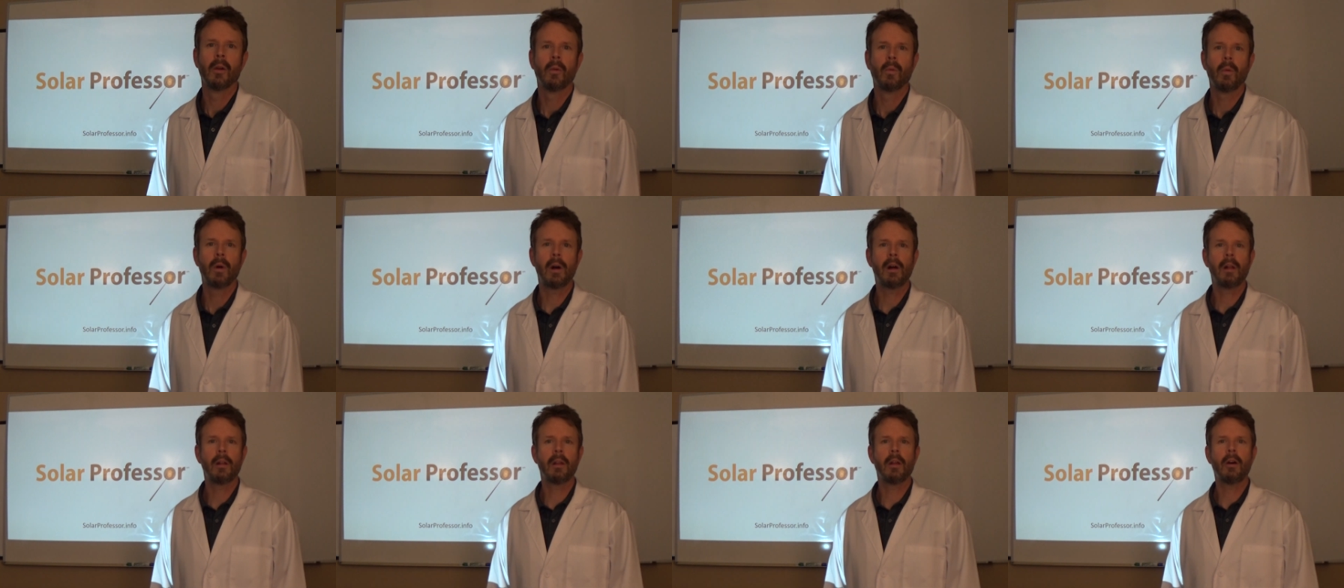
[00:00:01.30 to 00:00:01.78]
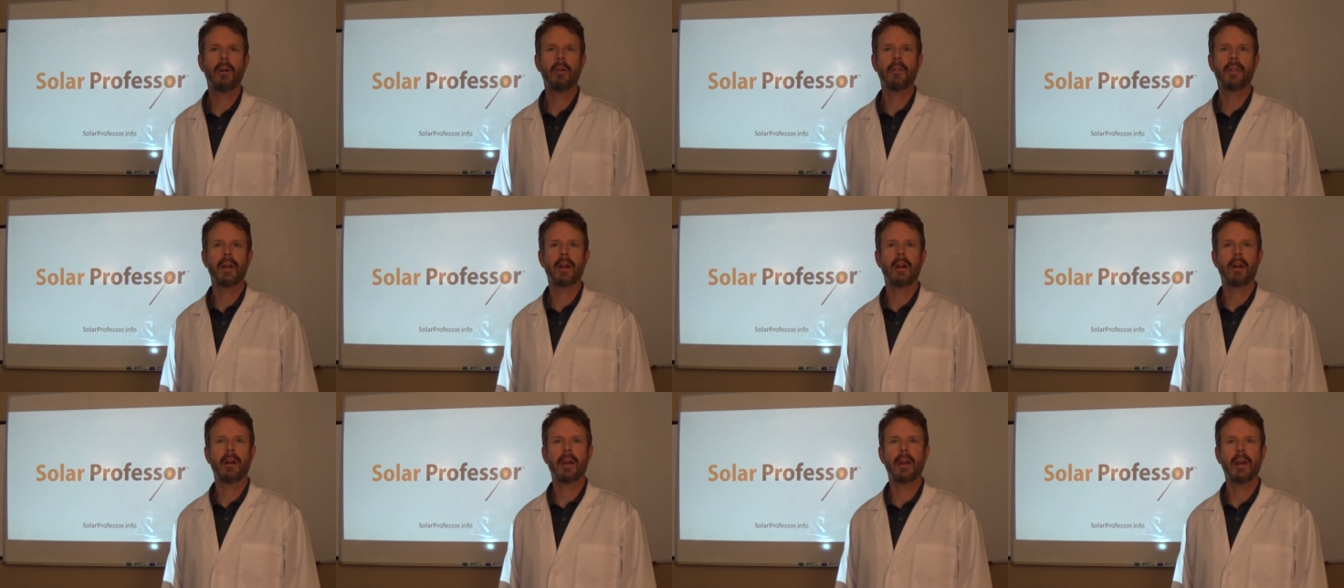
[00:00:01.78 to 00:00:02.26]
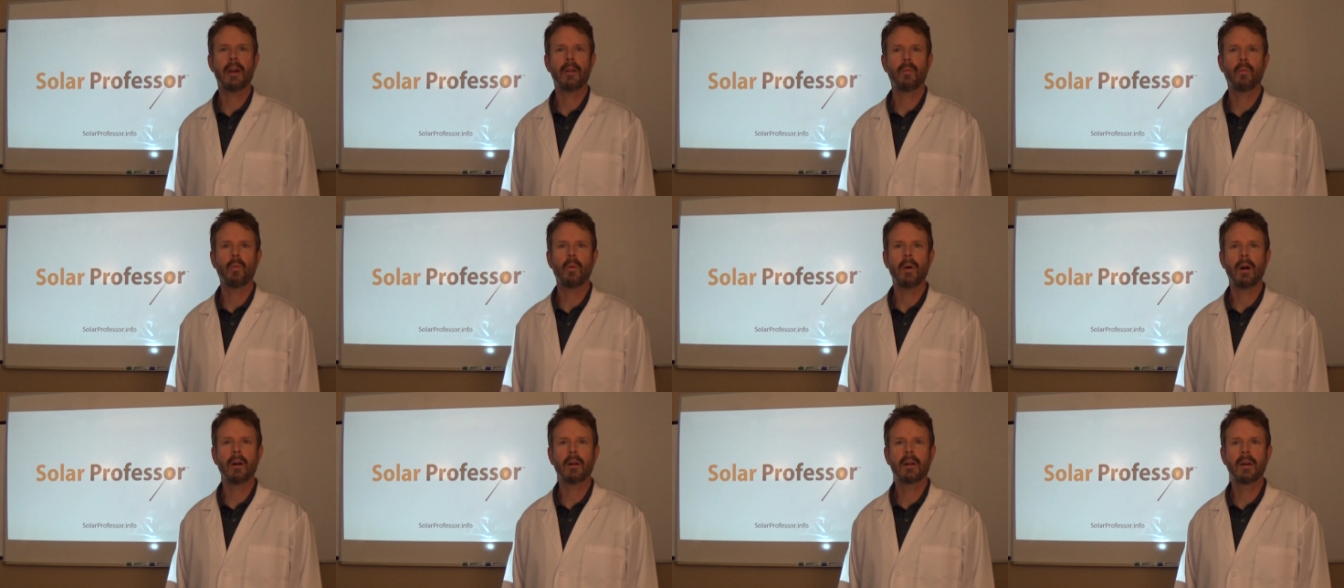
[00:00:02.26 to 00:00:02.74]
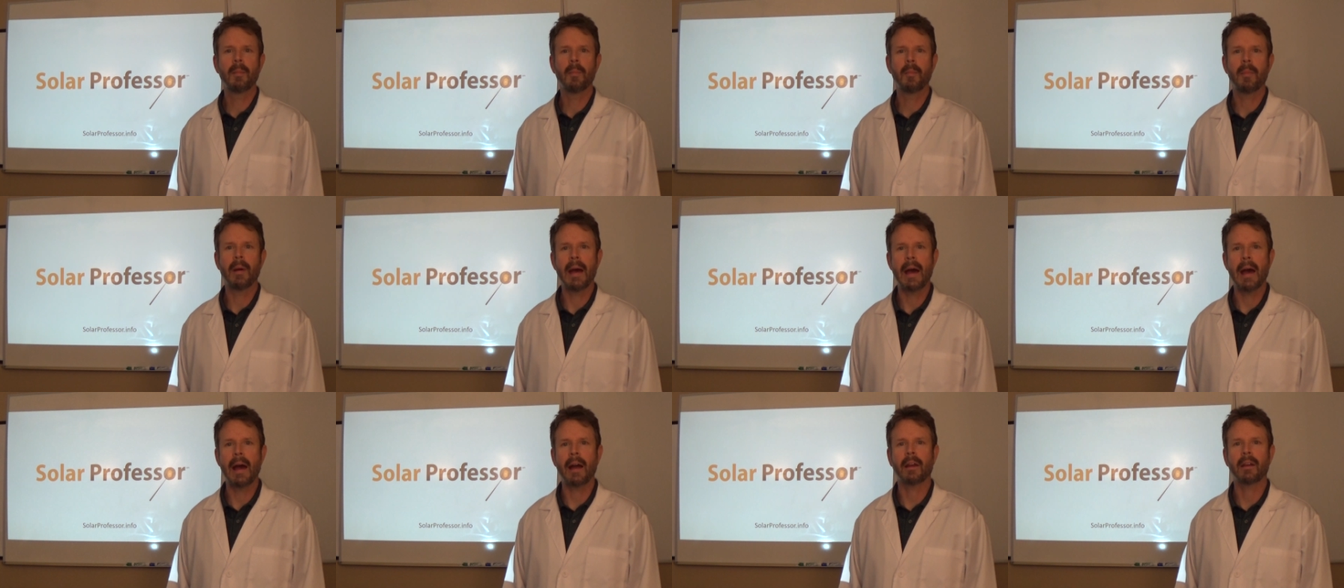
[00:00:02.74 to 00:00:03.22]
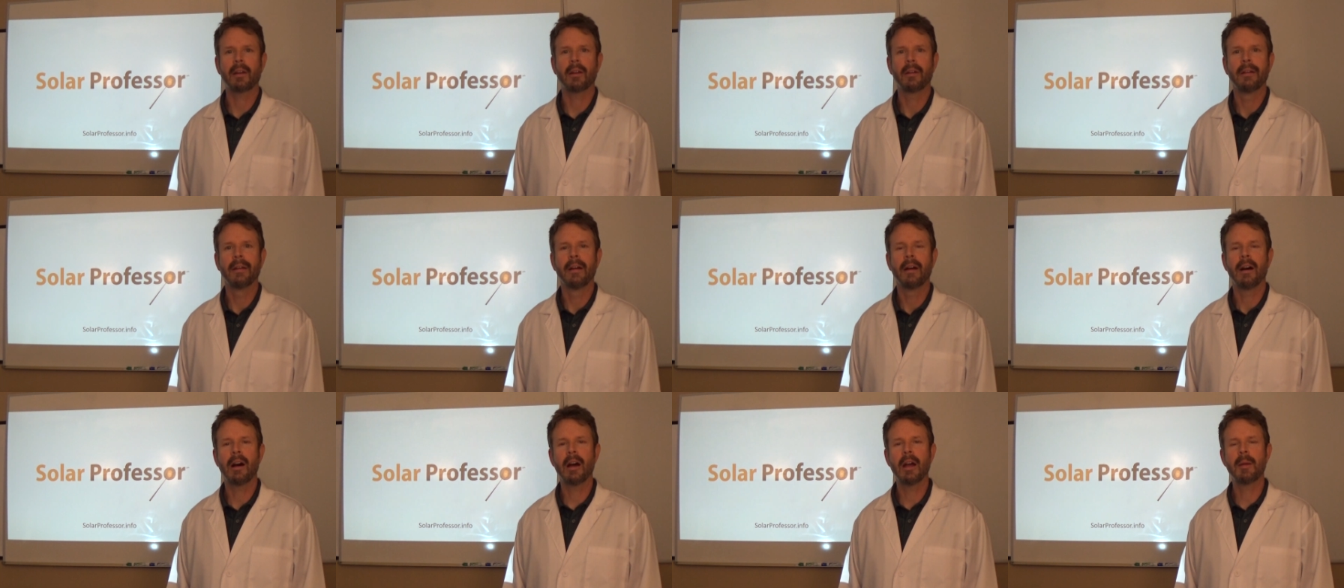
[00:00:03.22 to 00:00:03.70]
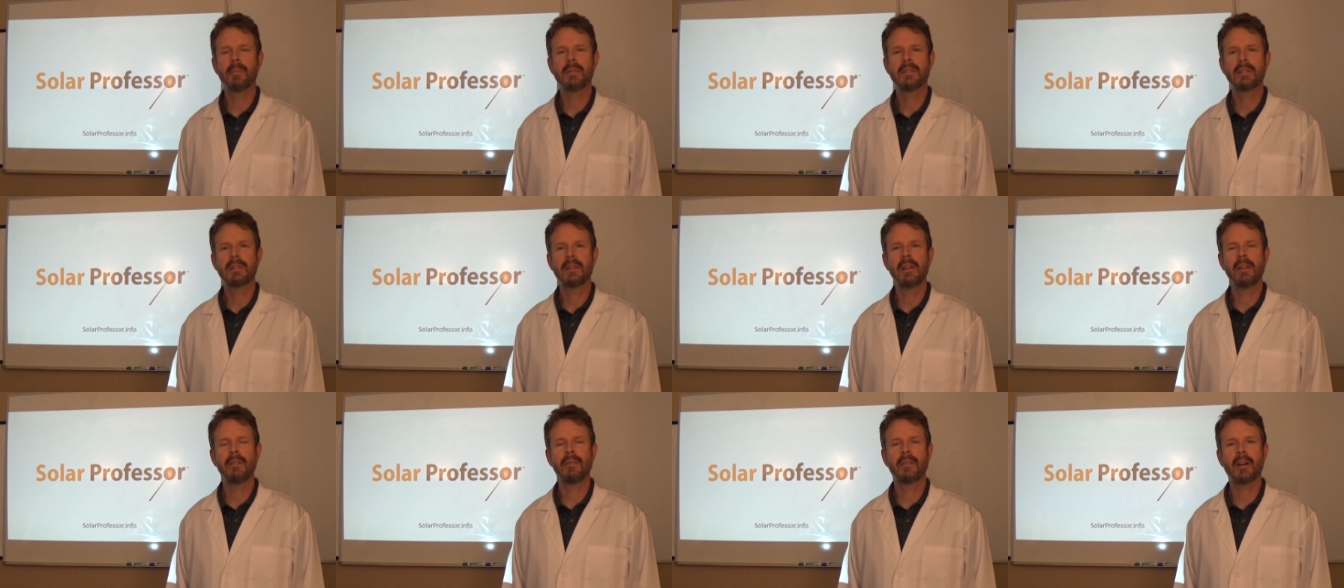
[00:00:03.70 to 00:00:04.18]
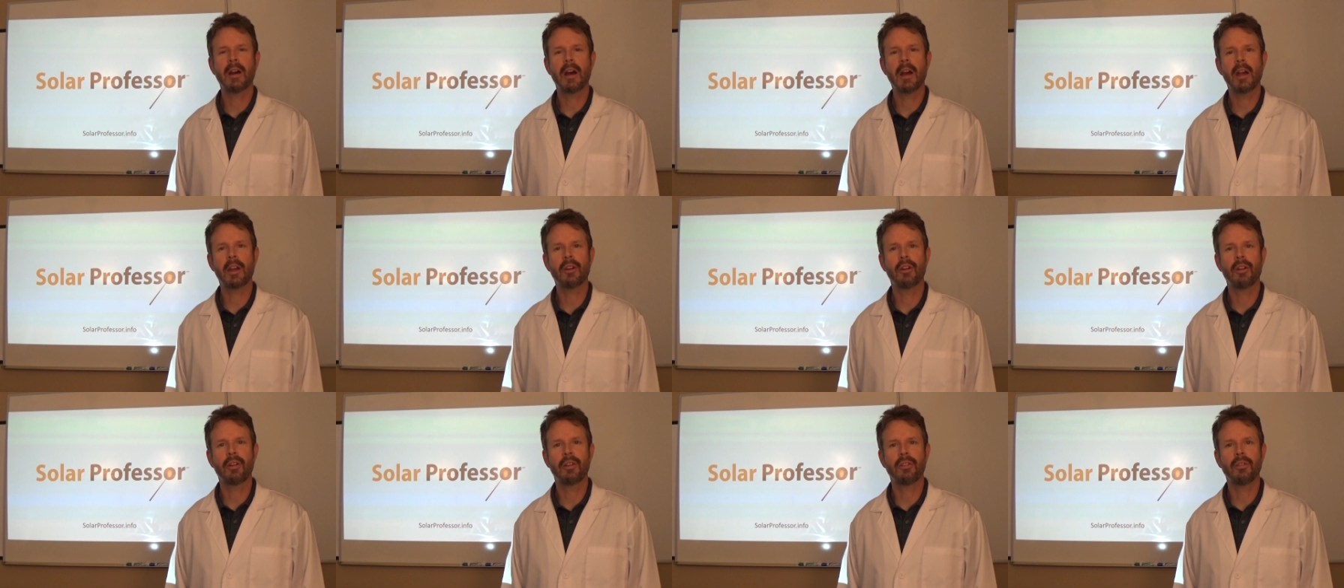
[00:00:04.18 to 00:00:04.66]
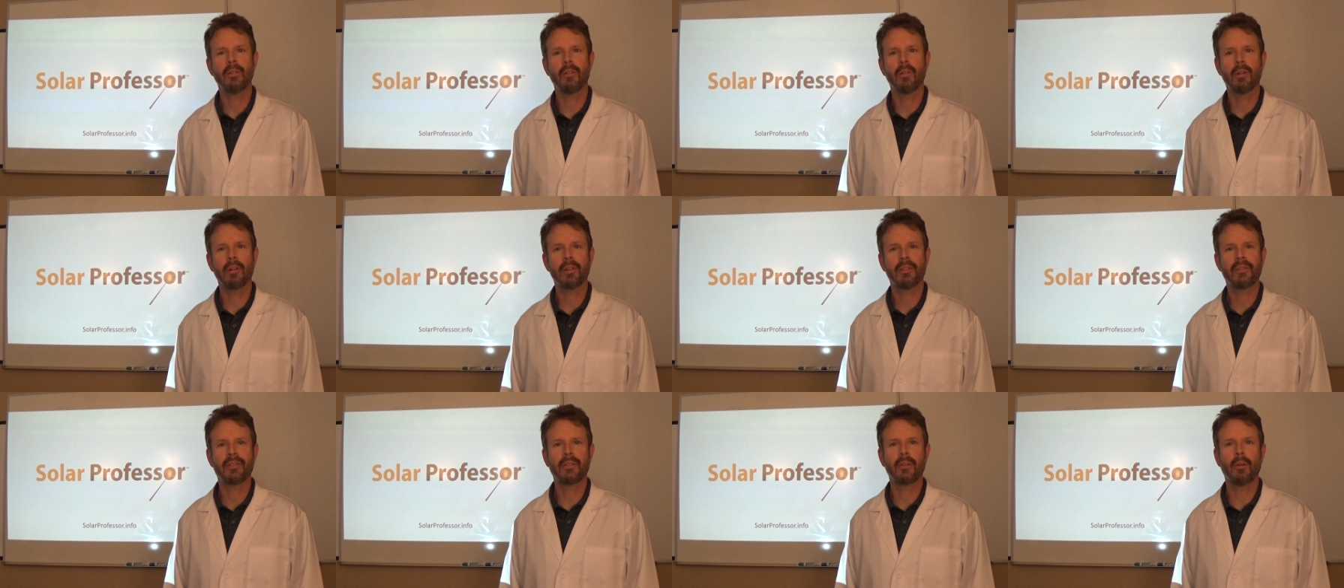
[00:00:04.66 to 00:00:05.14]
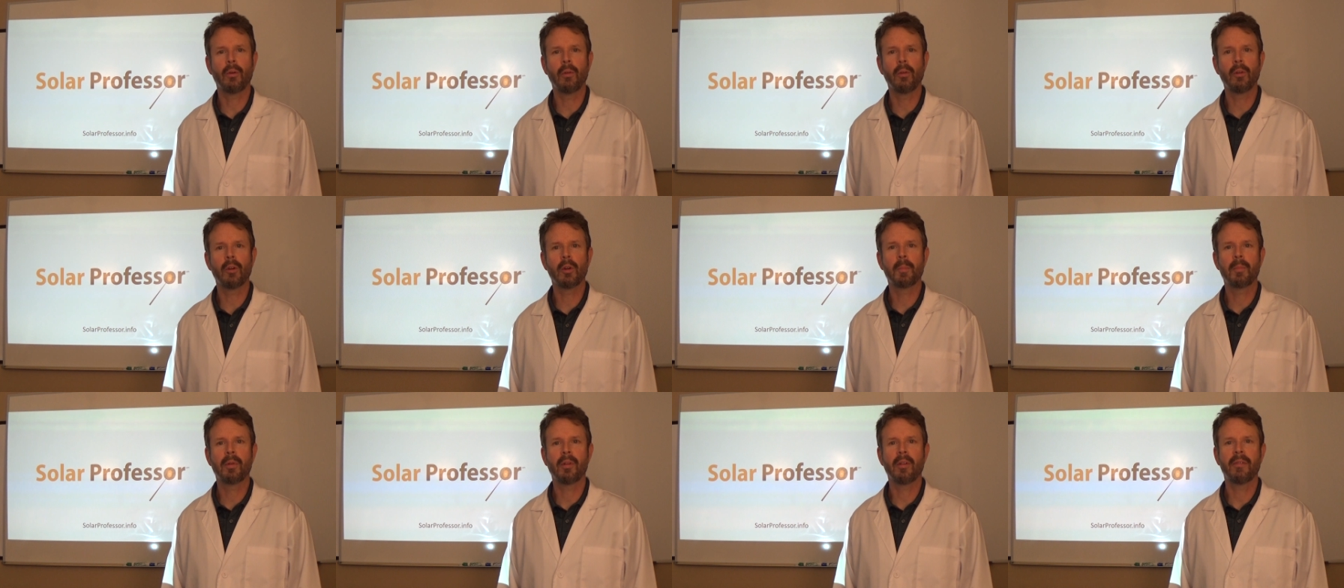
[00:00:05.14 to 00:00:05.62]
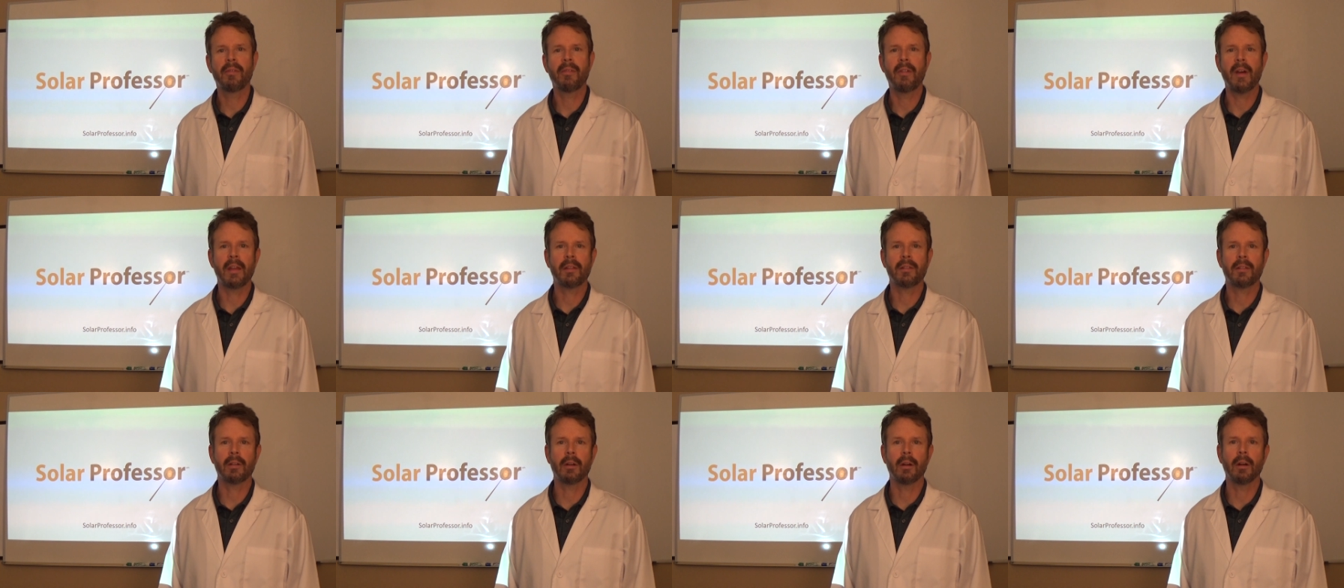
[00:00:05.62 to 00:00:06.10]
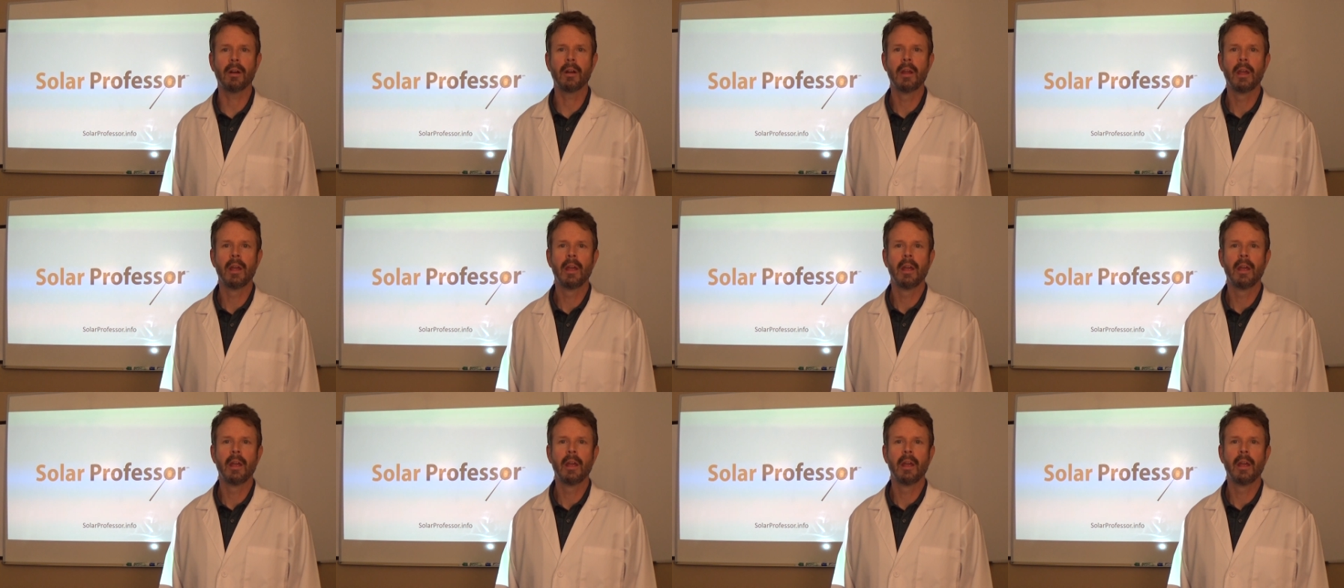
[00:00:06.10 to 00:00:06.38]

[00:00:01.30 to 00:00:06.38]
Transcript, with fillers: Well, hello there and welcome back. I'm Steve Geiger, your solar professor.